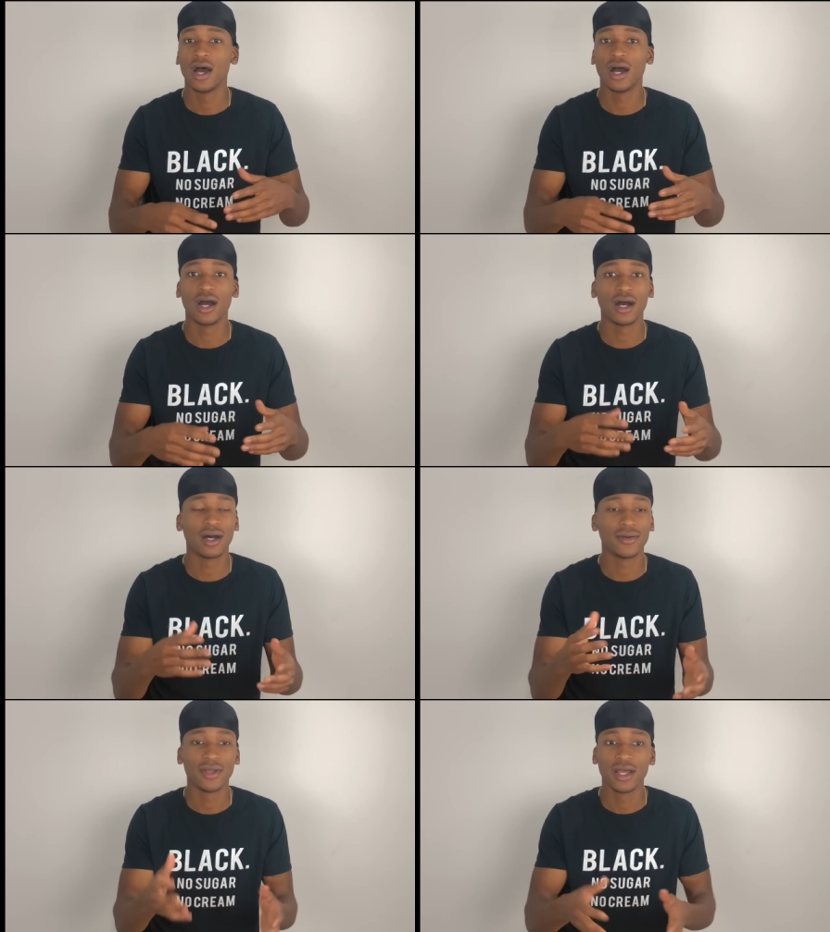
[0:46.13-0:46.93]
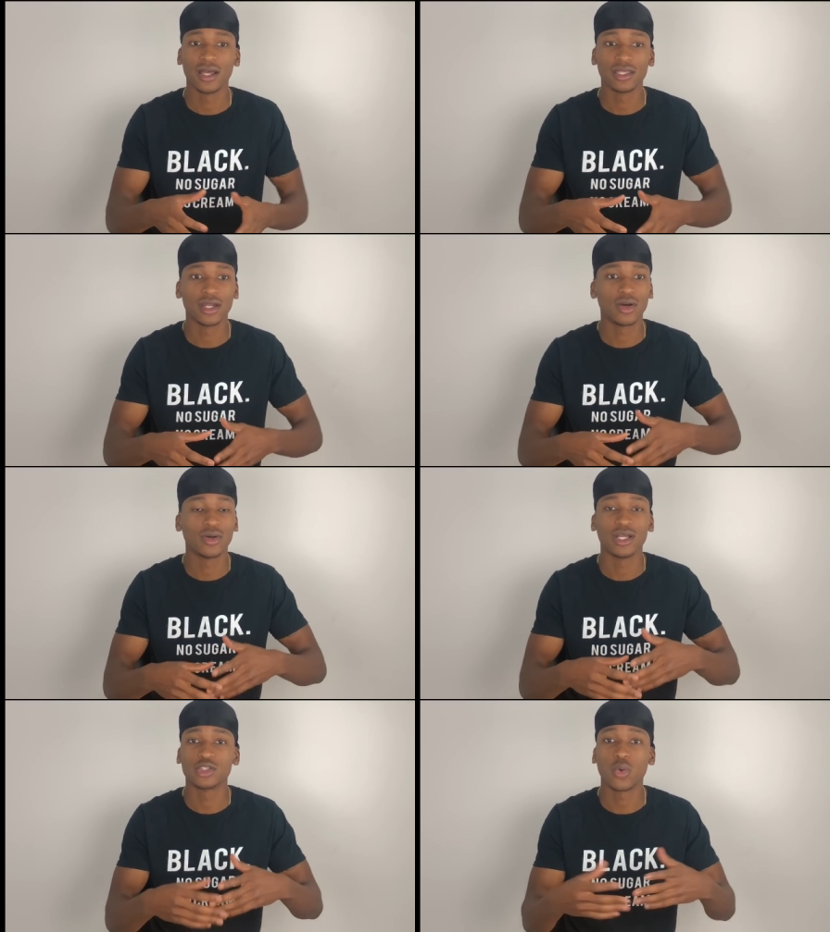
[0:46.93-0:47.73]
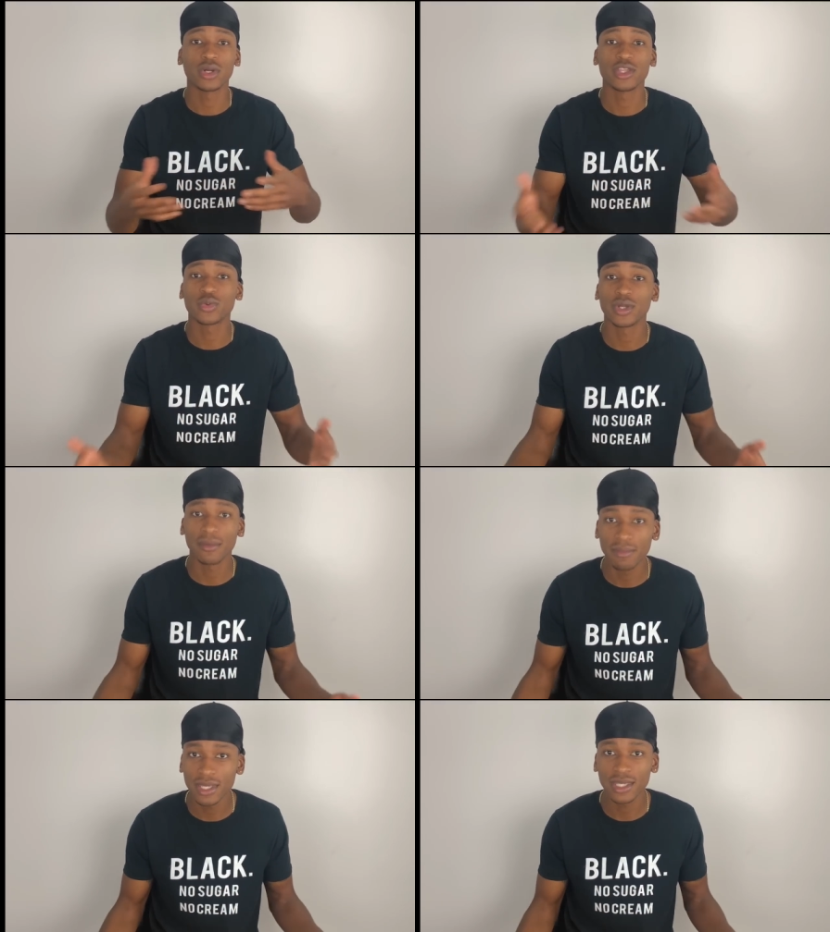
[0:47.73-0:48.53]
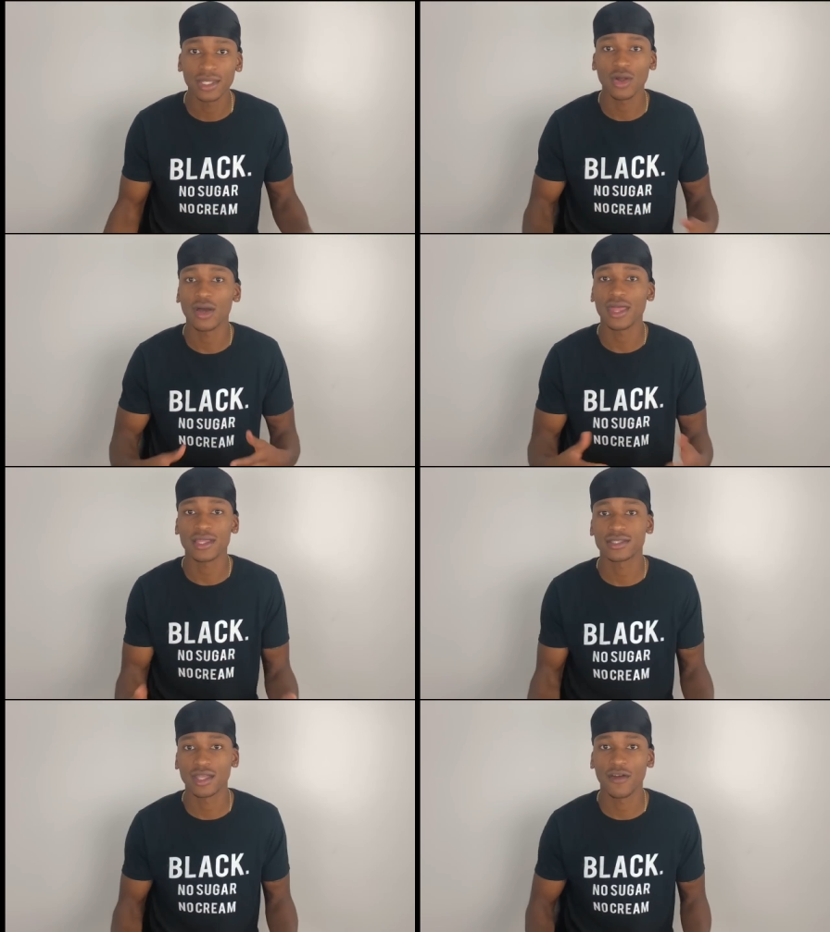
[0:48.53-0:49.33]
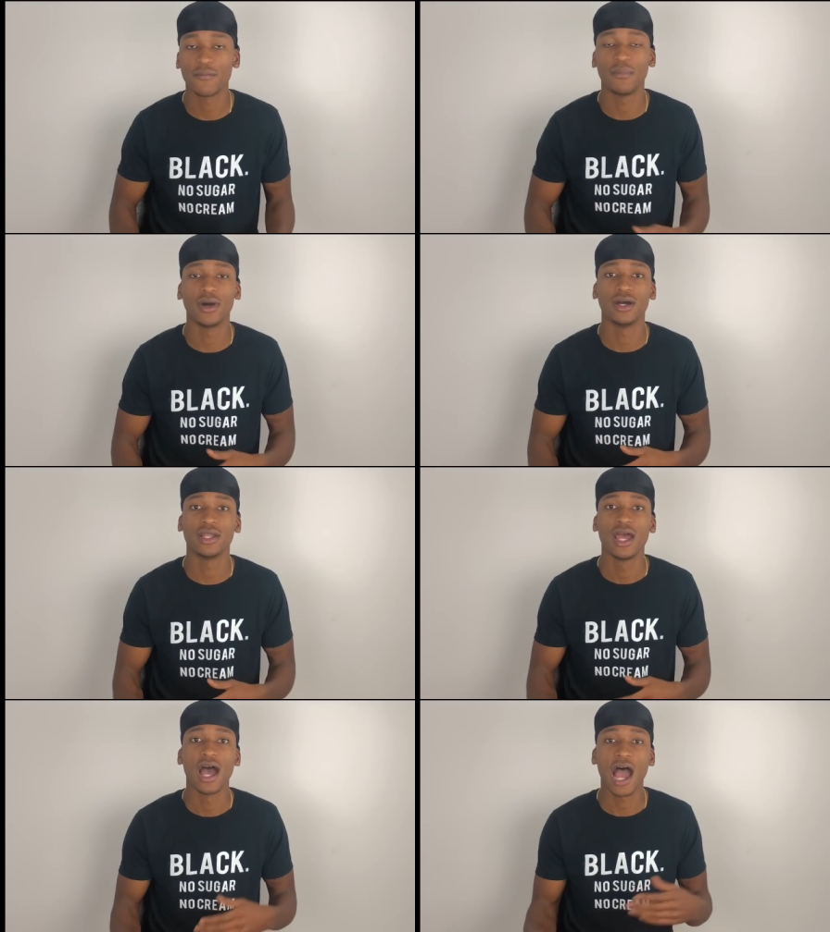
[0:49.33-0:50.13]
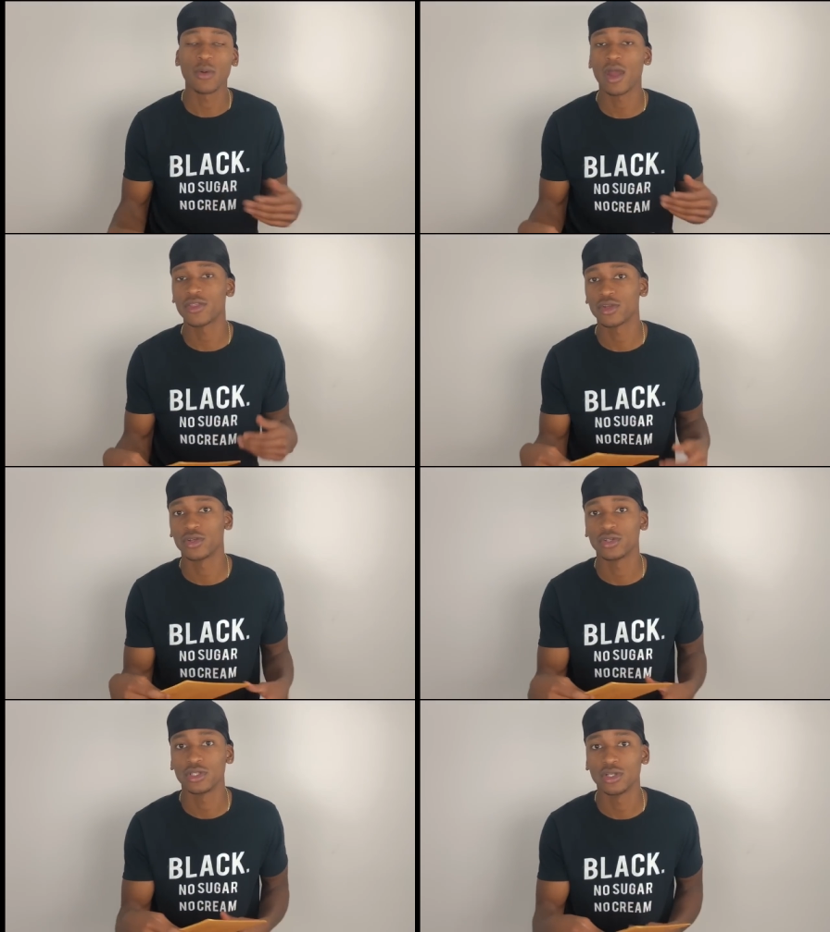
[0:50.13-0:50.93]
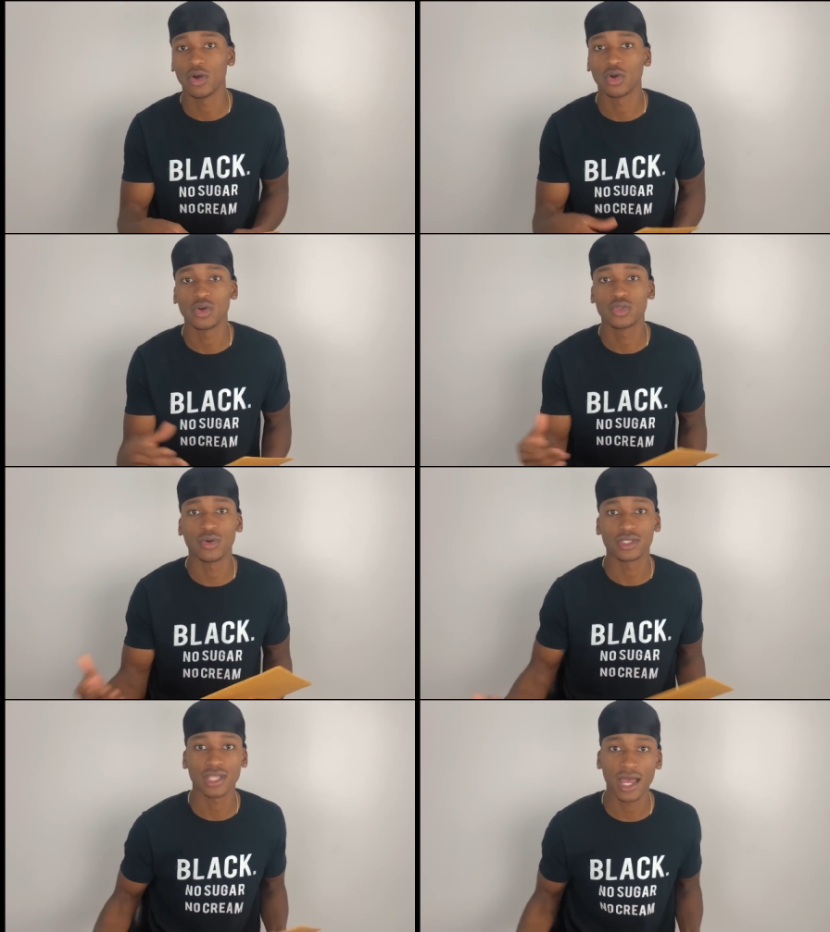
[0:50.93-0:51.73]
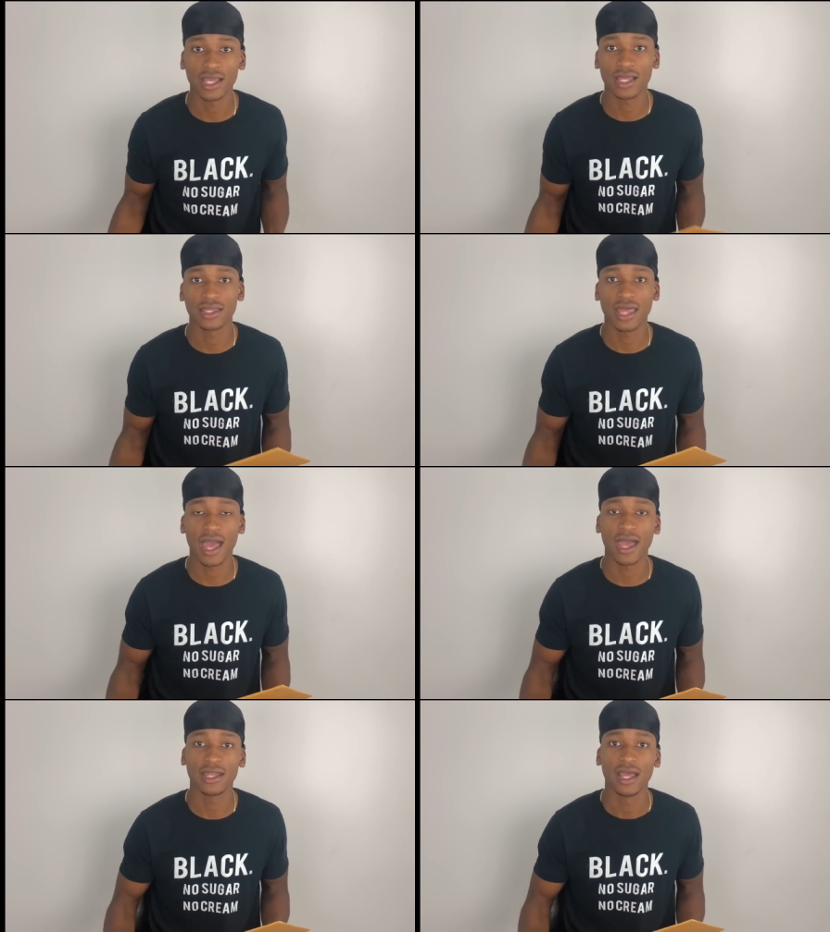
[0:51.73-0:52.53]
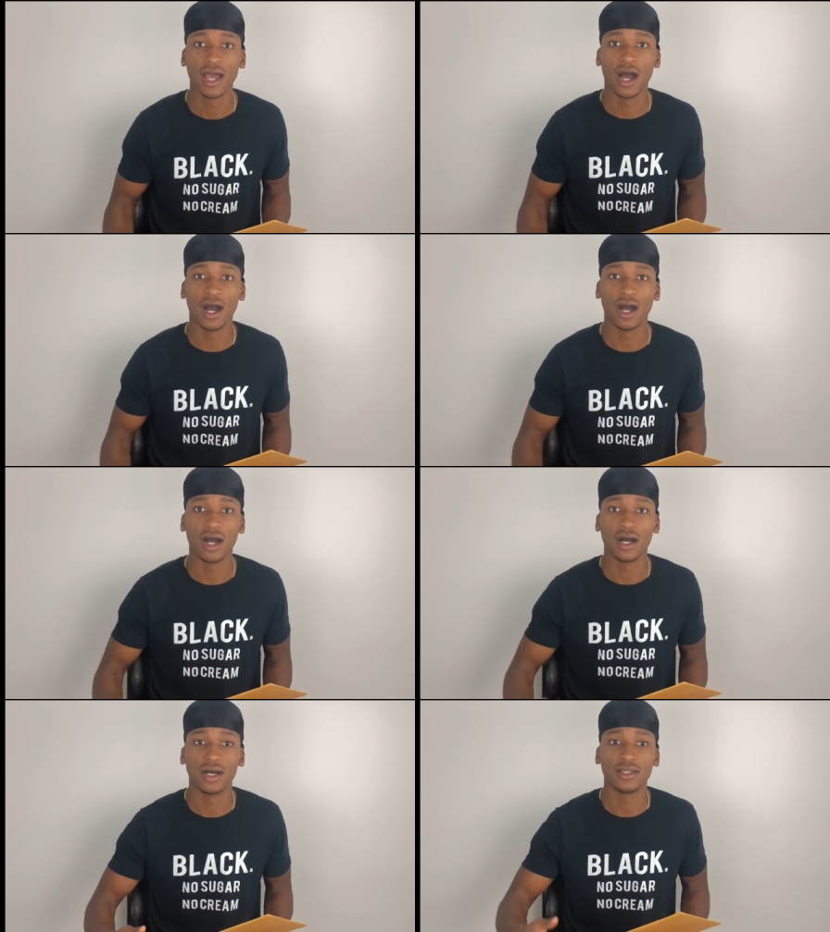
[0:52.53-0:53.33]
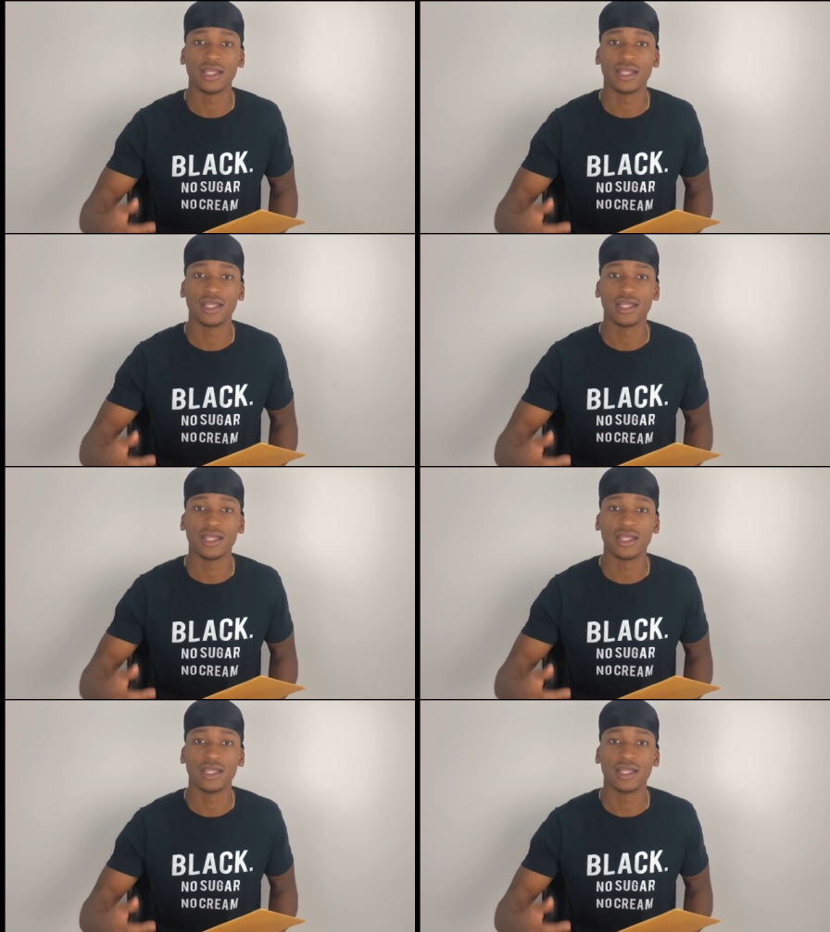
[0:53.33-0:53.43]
uh, you know, and 23andMe and all that stuff, but I rather you know go to a site that uh,